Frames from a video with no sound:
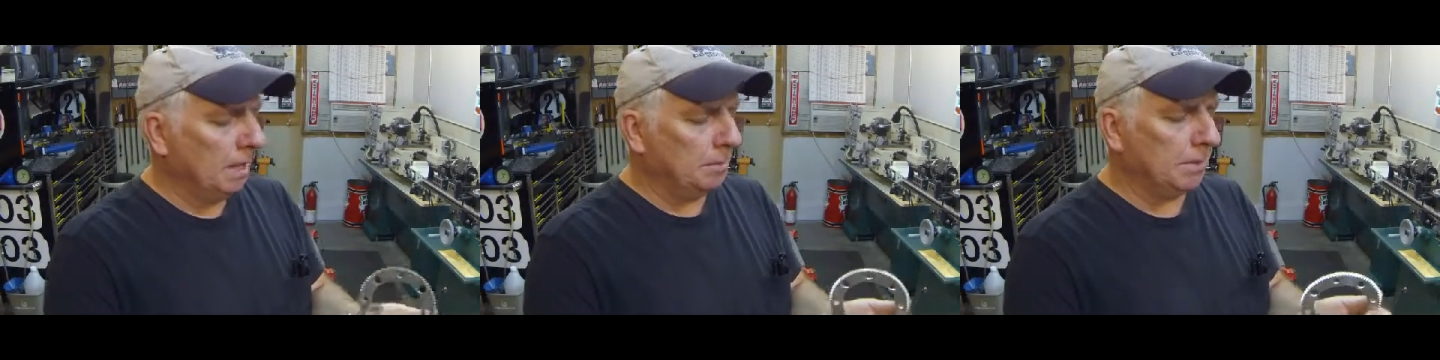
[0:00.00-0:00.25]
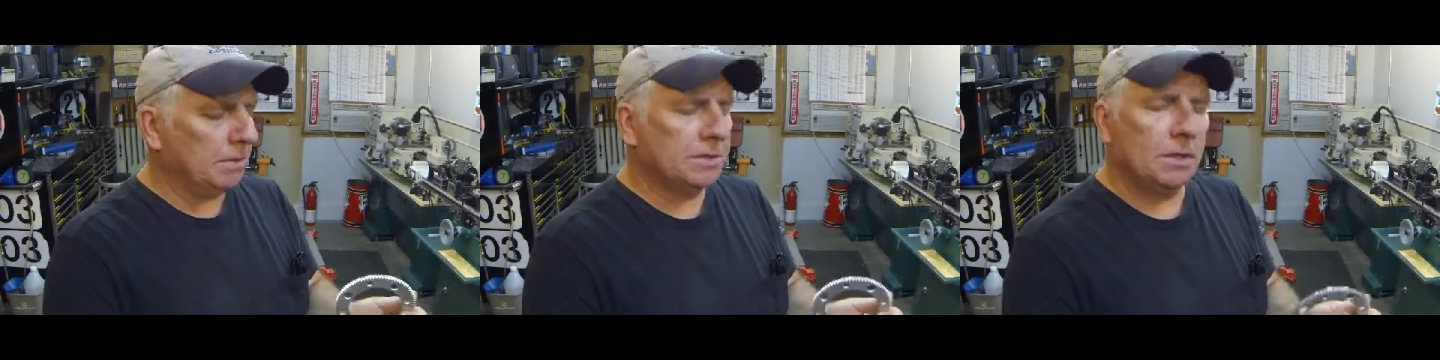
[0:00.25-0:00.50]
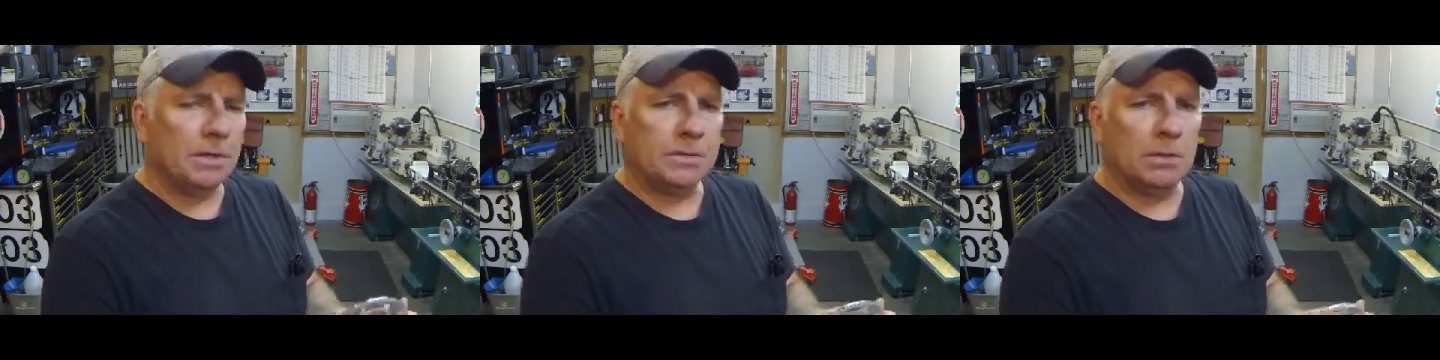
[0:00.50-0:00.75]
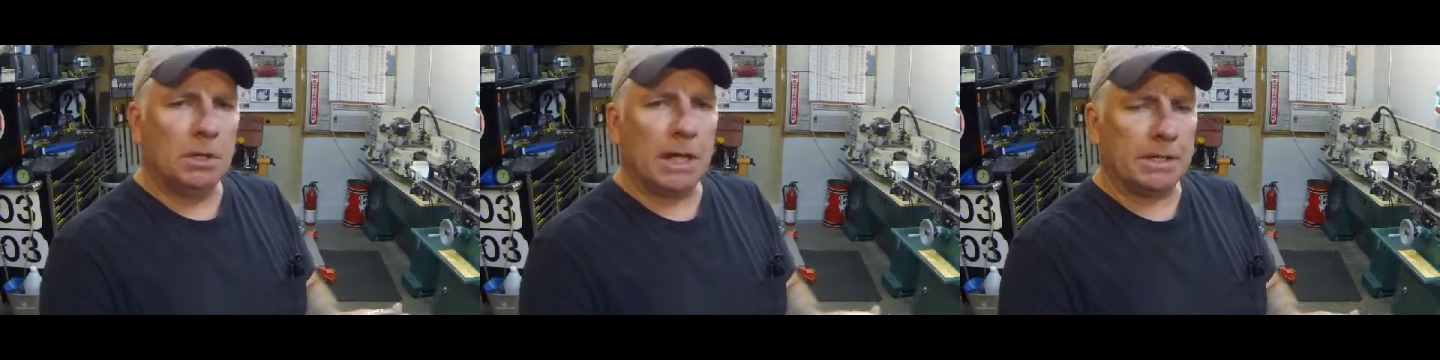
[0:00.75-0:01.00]
but there's
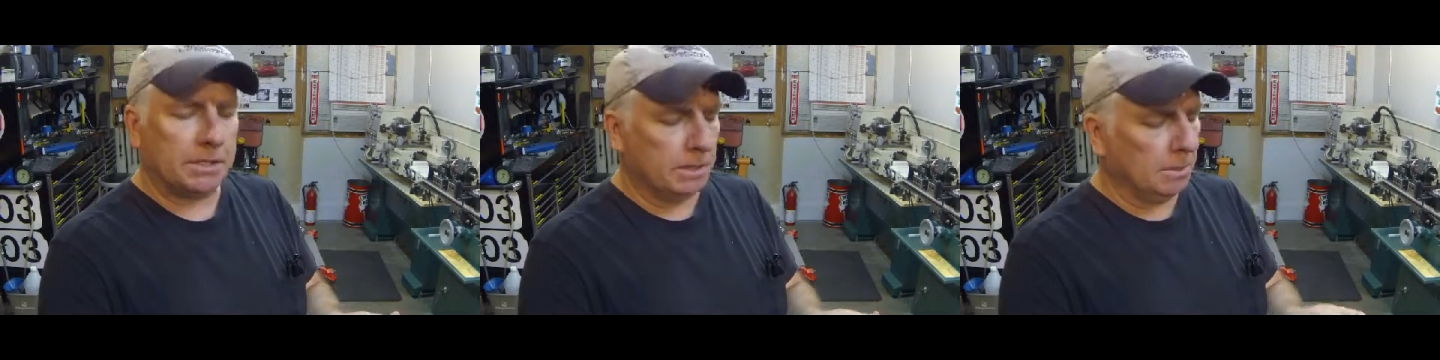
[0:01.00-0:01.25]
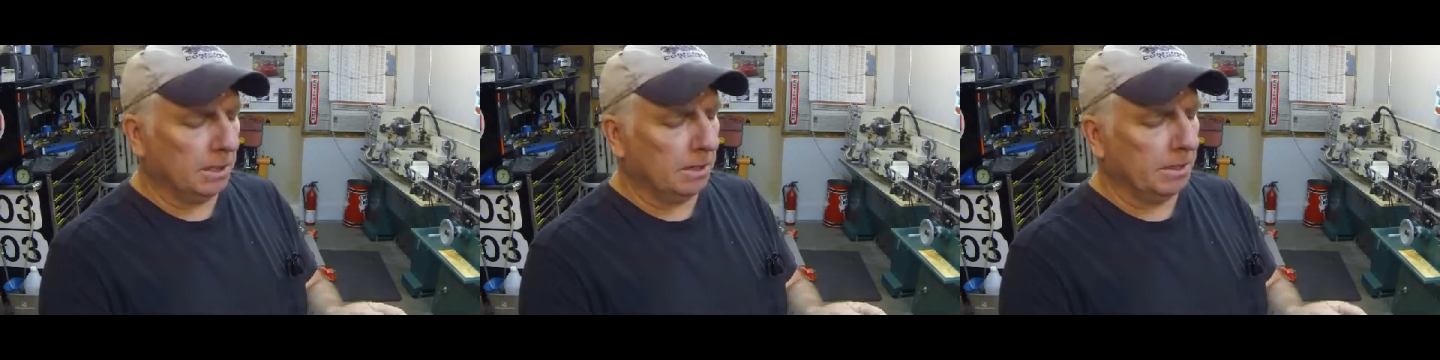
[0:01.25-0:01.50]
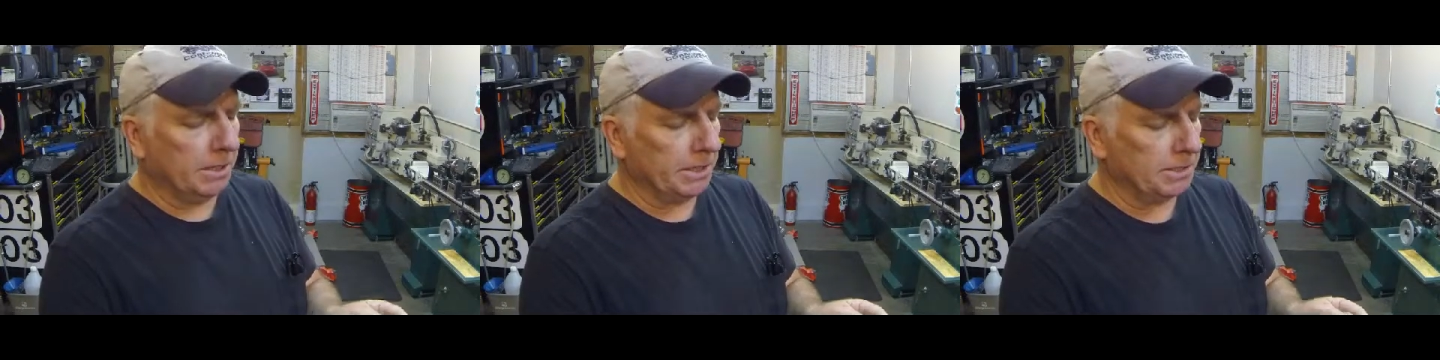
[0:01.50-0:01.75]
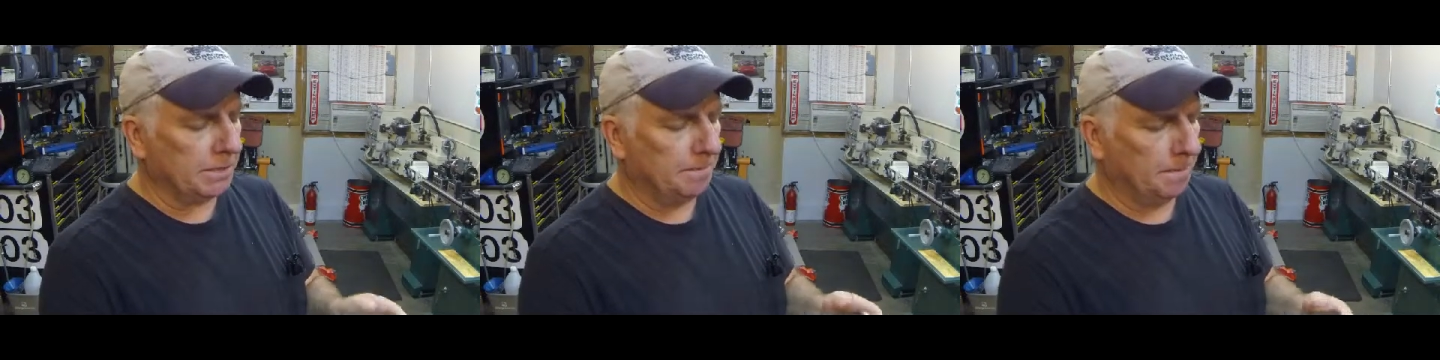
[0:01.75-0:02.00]
also a lot of
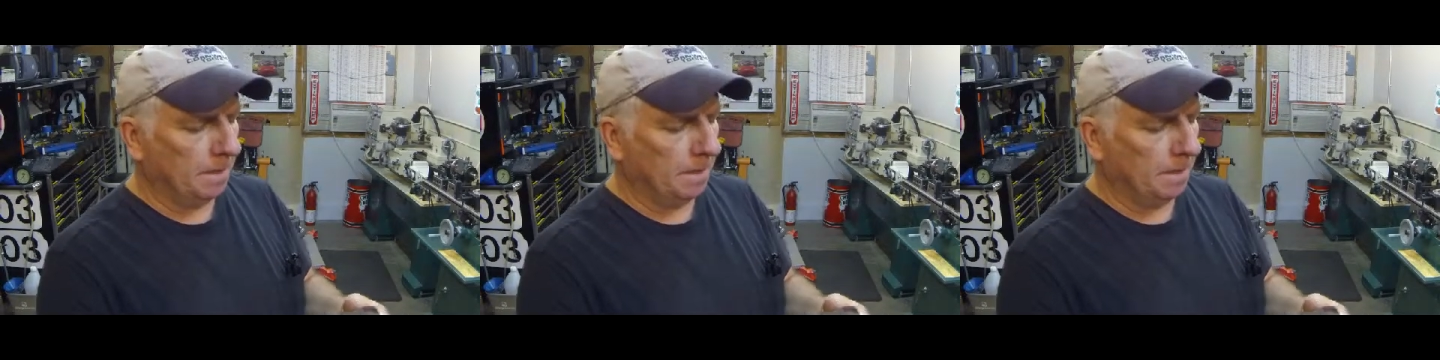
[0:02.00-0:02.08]
similarities.